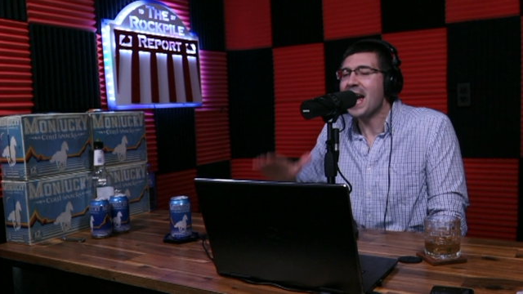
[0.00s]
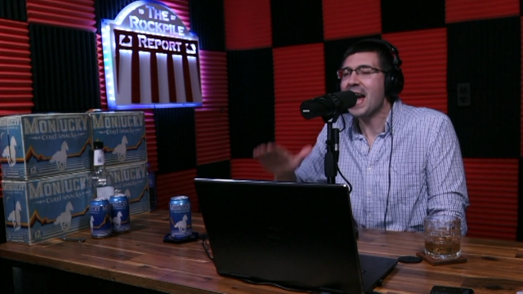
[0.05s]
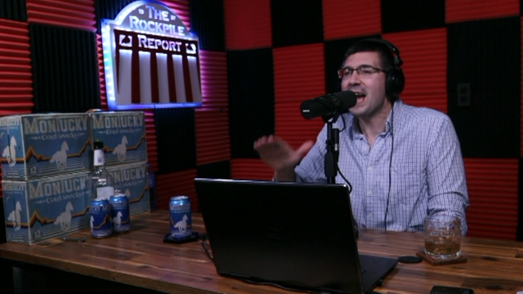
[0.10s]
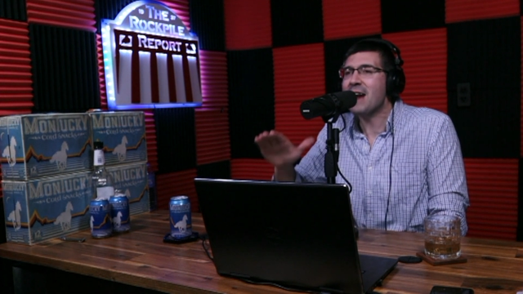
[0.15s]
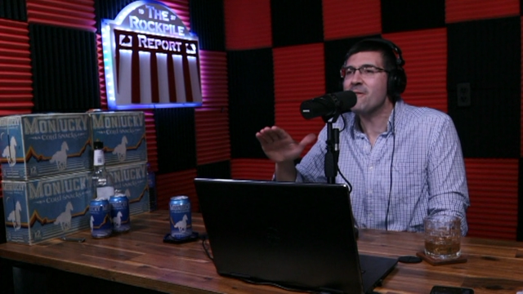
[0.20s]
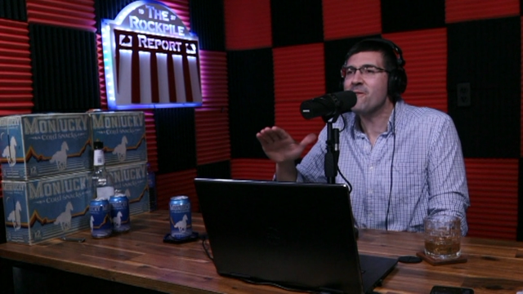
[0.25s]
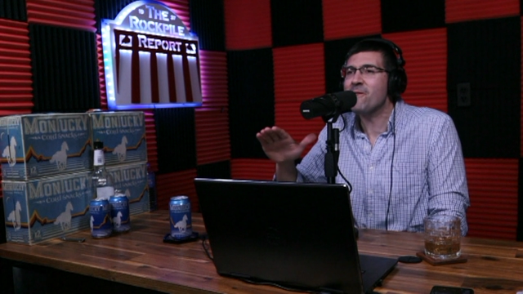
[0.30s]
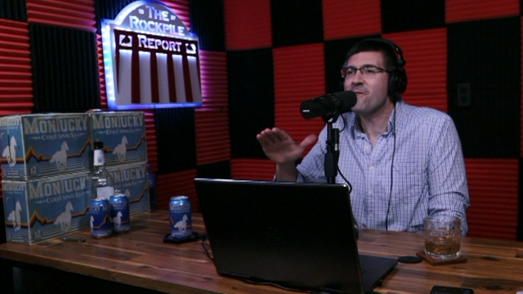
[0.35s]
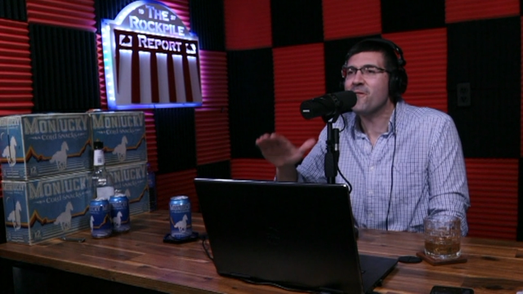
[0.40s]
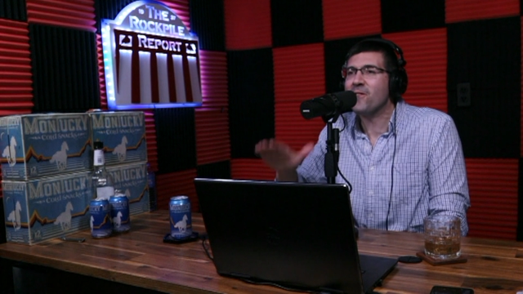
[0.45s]

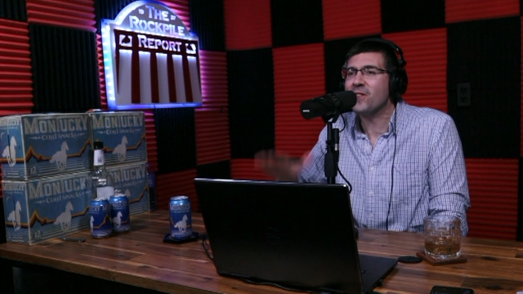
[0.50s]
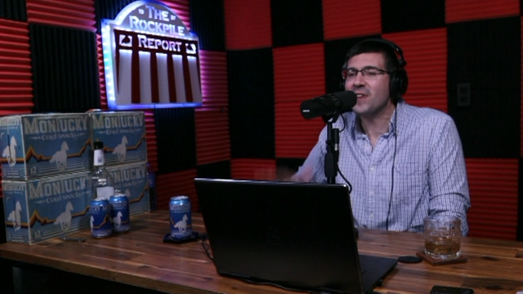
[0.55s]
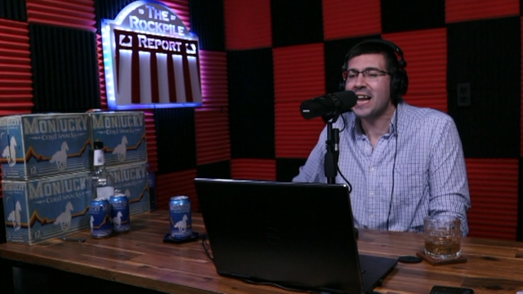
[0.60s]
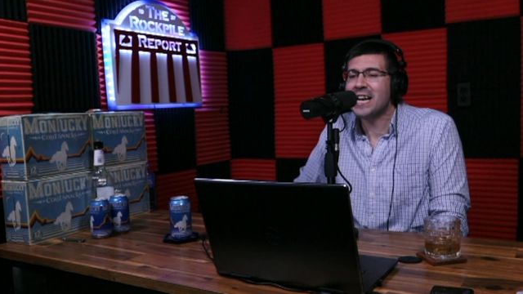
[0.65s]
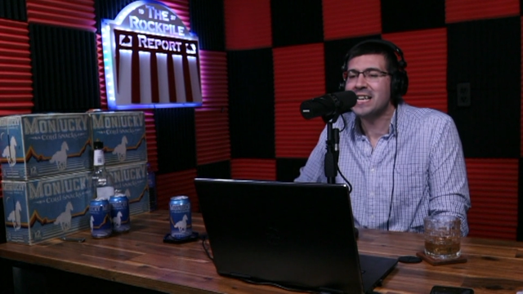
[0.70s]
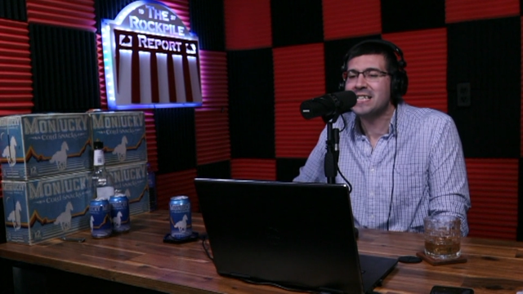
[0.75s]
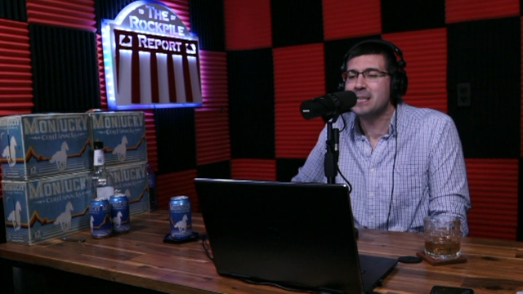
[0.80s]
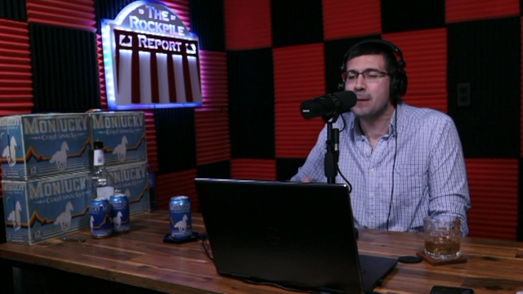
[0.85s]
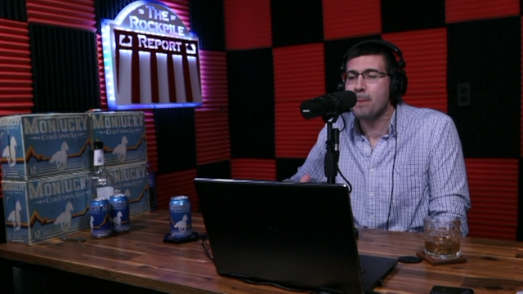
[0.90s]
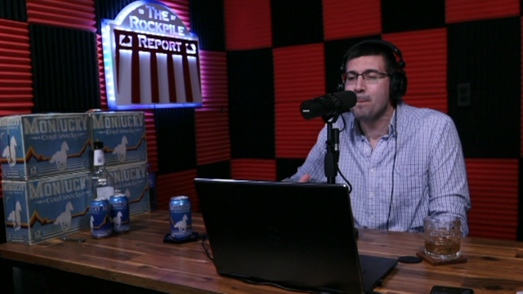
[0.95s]
and
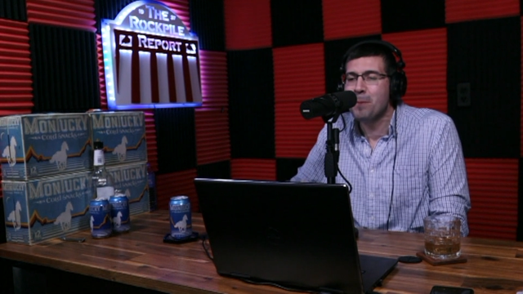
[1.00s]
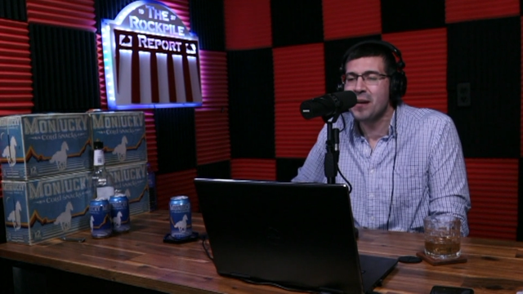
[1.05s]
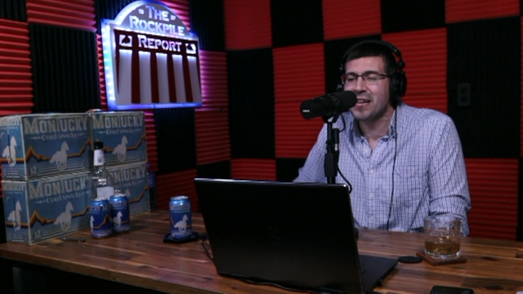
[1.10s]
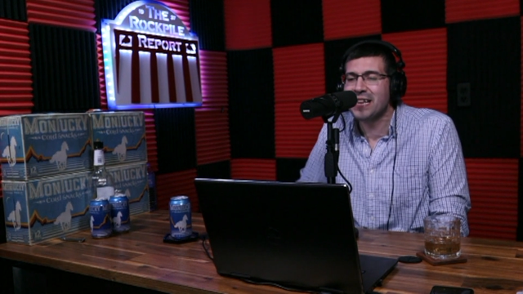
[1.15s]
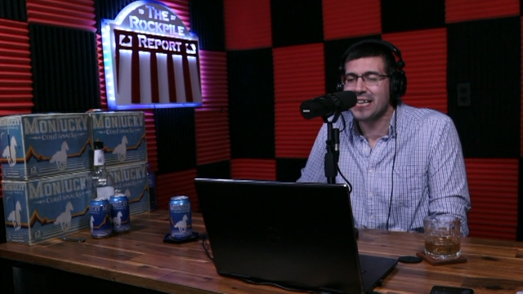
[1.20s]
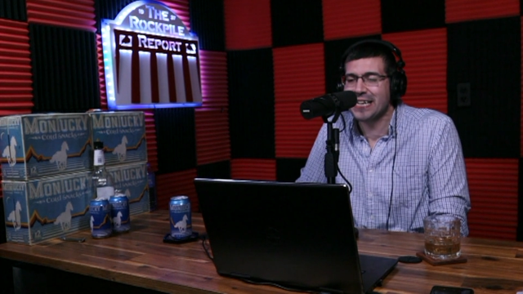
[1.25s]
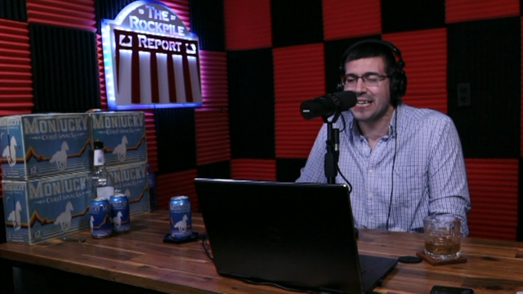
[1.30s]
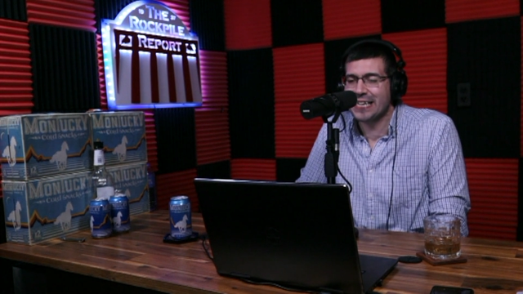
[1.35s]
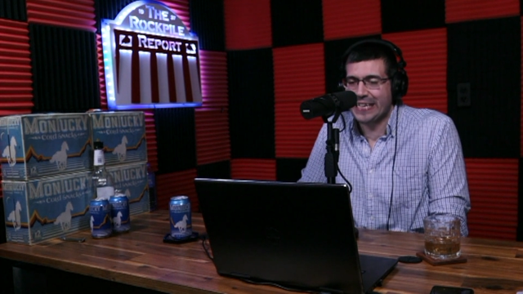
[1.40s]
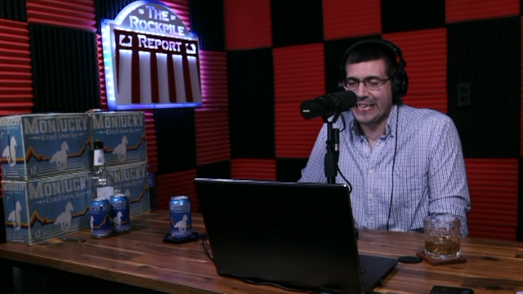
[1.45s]

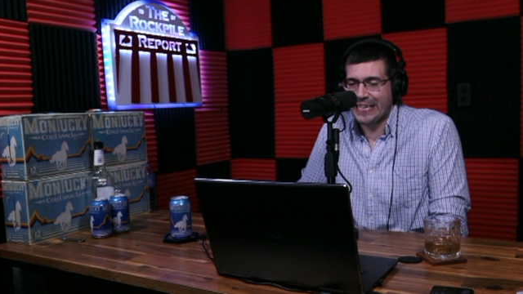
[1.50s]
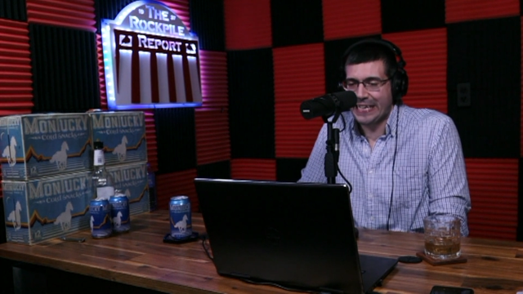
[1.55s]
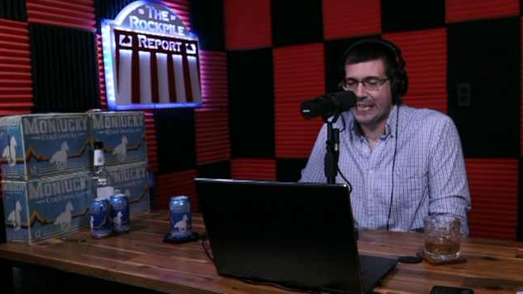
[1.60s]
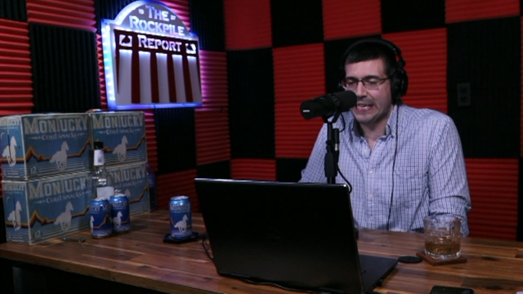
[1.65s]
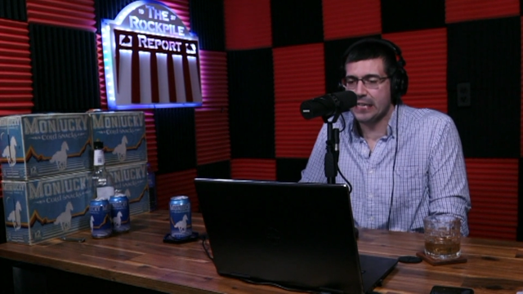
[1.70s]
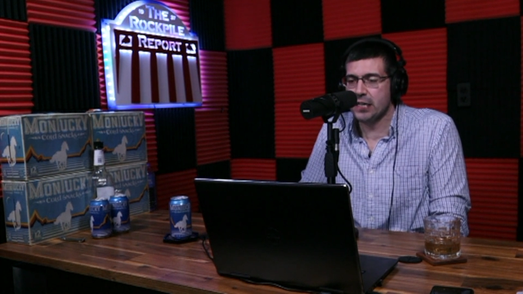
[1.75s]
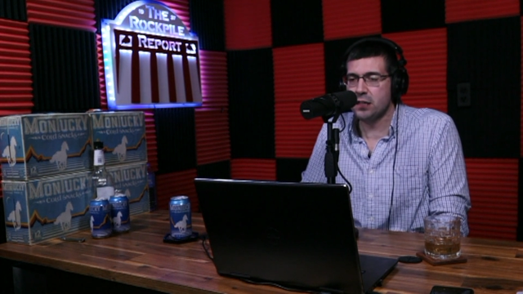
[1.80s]
flexibility.